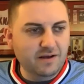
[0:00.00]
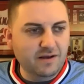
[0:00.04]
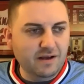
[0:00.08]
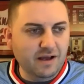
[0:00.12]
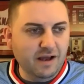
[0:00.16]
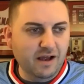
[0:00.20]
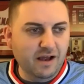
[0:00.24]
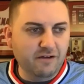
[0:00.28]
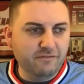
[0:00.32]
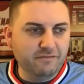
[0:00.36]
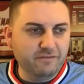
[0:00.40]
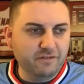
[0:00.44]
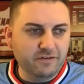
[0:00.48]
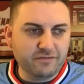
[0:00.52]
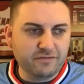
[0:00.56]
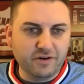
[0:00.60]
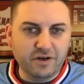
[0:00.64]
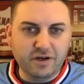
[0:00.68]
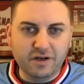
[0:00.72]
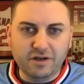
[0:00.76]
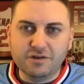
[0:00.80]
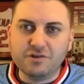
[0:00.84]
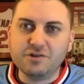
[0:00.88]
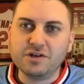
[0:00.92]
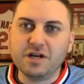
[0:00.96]
feel
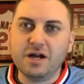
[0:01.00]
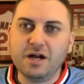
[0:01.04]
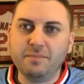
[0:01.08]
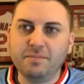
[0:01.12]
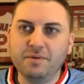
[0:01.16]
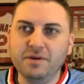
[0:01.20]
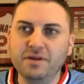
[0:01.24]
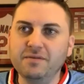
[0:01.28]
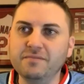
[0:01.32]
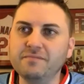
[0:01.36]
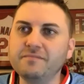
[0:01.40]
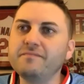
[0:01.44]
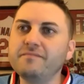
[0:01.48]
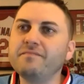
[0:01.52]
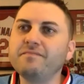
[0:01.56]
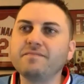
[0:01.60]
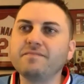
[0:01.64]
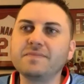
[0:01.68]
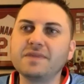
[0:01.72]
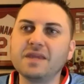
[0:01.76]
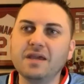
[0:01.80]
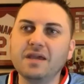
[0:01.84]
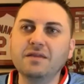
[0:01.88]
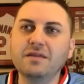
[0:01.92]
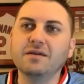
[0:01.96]
free to drop it
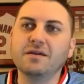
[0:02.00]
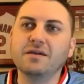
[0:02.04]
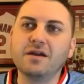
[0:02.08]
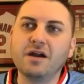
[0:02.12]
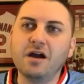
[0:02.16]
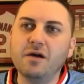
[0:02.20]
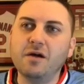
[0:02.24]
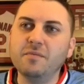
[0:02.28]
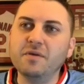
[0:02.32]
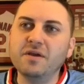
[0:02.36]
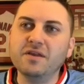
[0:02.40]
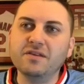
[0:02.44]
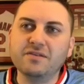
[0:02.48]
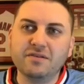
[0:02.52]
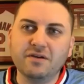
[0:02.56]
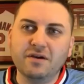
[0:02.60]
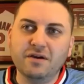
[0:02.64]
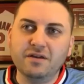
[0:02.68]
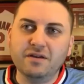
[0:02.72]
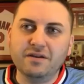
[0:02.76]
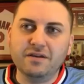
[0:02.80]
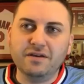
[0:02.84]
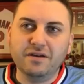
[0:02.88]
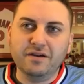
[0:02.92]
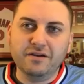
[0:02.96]
in the comments
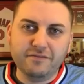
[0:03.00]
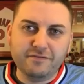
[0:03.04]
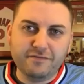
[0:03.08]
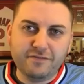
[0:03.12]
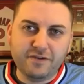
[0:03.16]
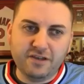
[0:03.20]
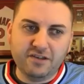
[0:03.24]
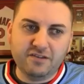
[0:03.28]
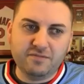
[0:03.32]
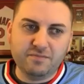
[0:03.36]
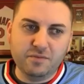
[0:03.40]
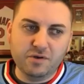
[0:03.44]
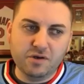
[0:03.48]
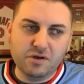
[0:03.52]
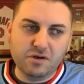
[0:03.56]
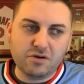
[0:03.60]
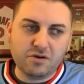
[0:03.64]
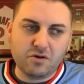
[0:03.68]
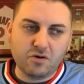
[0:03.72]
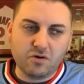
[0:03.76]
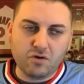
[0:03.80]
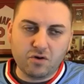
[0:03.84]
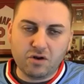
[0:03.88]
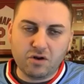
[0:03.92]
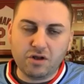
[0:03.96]
on
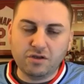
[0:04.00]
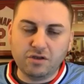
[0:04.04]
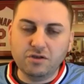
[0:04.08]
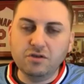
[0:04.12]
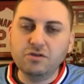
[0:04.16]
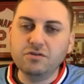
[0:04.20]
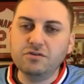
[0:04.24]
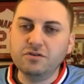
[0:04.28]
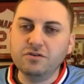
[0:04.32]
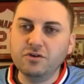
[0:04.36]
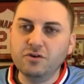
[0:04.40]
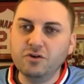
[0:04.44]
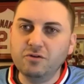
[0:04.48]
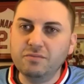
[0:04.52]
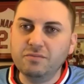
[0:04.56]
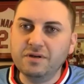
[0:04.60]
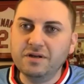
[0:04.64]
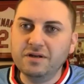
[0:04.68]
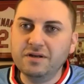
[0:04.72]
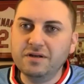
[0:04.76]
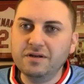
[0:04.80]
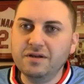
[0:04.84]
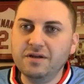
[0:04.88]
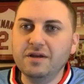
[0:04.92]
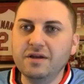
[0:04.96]
Facebook or on YouTube.
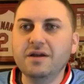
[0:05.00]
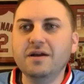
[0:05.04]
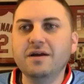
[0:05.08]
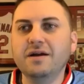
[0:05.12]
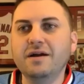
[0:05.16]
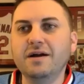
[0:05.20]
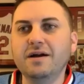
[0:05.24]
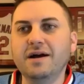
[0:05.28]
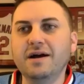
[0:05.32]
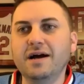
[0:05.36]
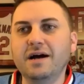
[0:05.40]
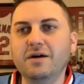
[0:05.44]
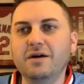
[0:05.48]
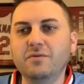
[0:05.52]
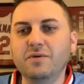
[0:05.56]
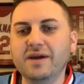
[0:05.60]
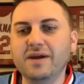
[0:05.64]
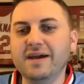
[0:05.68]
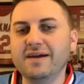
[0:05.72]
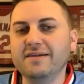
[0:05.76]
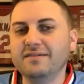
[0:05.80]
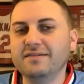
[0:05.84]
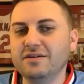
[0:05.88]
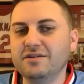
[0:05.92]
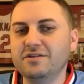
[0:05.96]

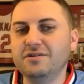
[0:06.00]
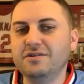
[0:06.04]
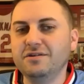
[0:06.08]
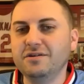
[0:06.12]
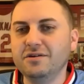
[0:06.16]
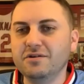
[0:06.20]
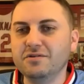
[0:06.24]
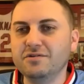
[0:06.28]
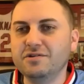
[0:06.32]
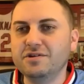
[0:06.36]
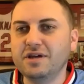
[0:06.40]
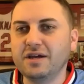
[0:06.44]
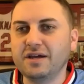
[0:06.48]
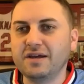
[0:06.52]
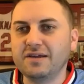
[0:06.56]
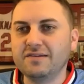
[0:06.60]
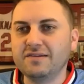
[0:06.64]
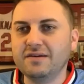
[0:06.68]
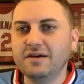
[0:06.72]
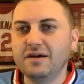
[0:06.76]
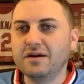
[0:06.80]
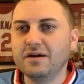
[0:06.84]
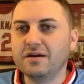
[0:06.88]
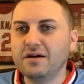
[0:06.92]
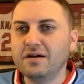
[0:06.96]
We ask that you go check
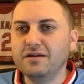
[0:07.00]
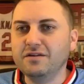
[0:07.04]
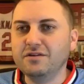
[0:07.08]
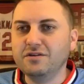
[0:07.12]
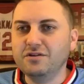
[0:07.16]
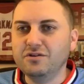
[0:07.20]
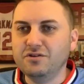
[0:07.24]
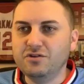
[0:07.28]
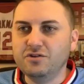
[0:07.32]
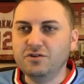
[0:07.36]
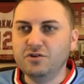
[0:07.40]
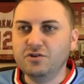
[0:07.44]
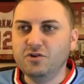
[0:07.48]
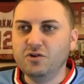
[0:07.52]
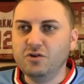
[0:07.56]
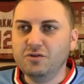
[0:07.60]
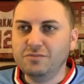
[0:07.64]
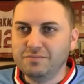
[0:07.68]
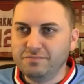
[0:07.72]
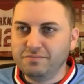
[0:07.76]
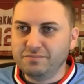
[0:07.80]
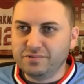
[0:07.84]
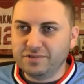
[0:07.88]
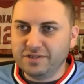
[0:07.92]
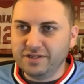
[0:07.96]
us out on
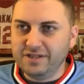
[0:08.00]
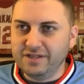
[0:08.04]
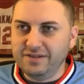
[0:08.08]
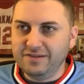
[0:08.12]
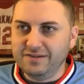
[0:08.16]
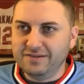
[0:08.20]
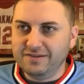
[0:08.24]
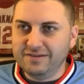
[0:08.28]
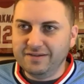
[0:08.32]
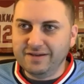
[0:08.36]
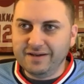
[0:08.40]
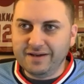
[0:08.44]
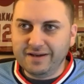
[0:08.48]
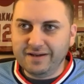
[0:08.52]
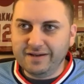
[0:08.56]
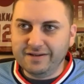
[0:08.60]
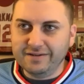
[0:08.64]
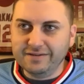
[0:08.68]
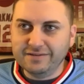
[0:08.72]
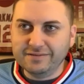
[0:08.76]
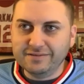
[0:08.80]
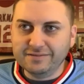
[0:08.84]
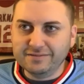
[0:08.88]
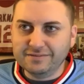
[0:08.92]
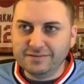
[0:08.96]
YouTube. Please
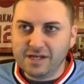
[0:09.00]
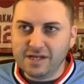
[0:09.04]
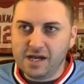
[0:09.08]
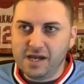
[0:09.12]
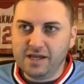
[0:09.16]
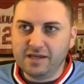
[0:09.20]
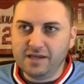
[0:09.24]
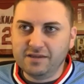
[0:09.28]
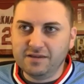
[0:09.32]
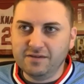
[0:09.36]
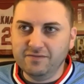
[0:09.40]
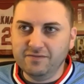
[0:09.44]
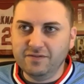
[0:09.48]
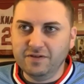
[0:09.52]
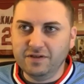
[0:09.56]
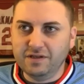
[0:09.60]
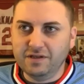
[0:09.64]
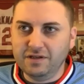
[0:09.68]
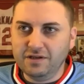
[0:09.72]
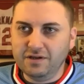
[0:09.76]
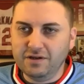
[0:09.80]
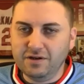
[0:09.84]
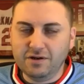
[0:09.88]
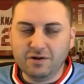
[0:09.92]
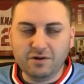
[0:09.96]
like the
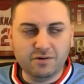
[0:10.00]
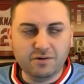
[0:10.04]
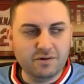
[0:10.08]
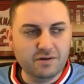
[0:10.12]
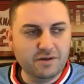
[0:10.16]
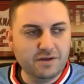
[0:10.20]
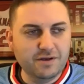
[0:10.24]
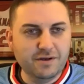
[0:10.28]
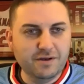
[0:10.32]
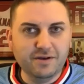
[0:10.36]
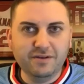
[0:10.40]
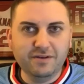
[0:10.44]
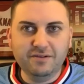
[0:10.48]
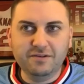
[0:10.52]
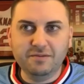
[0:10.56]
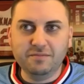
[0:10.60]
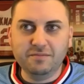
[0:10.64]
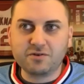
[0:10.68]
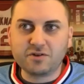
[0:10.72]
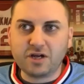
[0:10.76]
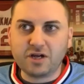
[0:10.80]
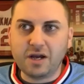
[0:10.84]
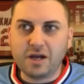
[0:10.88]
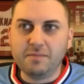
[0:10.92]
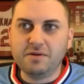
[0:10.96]
video,
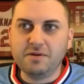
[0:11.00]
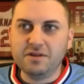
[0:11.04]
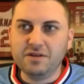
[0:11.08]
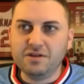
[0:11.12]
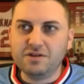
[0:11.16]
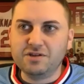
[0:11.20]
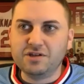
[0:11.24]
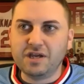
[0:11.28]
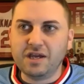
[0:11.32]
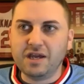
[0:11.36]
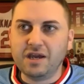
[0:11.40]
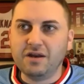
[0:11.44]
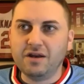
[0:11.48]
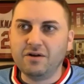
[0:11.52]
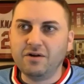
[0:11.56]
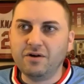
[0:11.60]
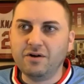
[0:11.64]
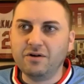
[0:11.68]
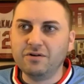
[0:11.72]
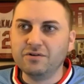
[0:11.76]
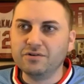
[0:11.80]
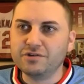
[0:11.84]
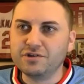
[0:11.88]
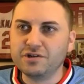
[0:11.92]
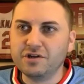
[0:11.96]
subscribe to the
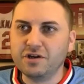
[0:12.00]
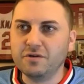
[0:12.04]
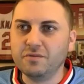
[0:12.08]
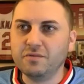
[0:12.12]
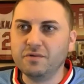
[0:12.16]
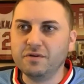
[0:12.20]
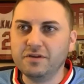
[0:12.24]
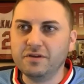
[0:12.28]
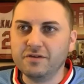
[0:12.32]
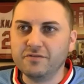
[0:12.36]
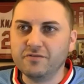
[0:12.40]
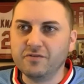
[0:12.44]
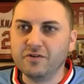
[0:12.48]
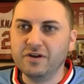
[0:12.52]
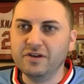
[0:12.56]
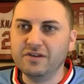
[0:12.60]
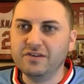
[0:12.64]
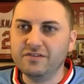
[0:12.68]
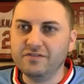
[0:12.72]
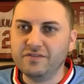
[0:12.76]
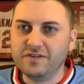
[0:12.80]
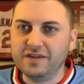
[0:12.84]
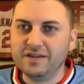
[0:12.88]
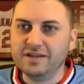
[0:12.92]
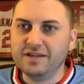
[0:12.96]
channel, share it with your
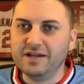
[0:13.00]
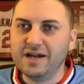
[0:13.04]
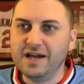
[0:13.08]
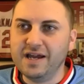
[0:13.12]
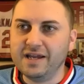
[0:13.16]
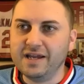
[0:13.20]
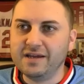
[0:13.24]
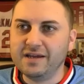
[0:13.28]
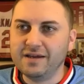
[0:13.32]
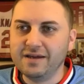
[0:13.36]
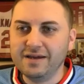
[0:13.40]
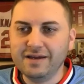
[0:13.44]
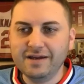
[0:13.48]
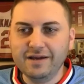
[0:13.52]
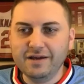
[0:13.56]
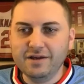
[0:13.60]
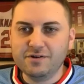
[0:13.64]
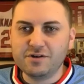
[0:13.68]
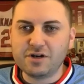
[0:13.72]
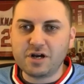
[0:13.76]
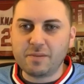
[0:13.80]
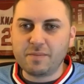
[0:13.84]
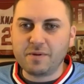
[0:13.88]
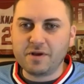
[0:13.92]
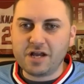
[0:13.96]
friends if you like,
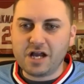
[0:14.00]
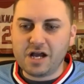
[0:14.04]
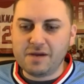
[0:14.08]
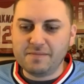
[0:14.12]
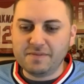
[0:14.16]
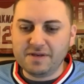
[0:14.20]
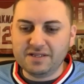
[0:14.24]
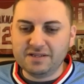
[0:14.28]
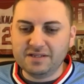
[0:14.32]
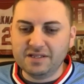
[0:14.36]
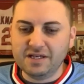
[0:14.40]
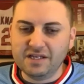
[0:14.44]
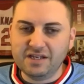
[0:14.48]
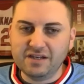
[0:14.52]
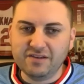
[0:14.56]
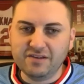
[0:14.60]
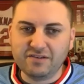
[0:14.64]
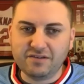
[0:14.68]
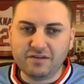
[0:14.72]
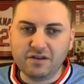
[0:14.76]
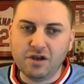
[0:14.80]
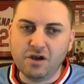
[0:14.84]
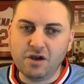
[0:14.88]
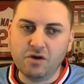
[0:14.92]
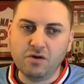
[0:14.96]
drop a comment letting
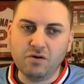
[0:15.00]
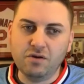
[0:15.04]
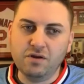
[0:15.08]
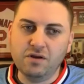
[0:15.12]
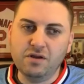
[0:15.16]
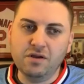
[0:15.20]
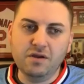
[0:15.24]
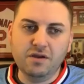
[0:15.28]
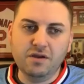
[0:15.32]
us know.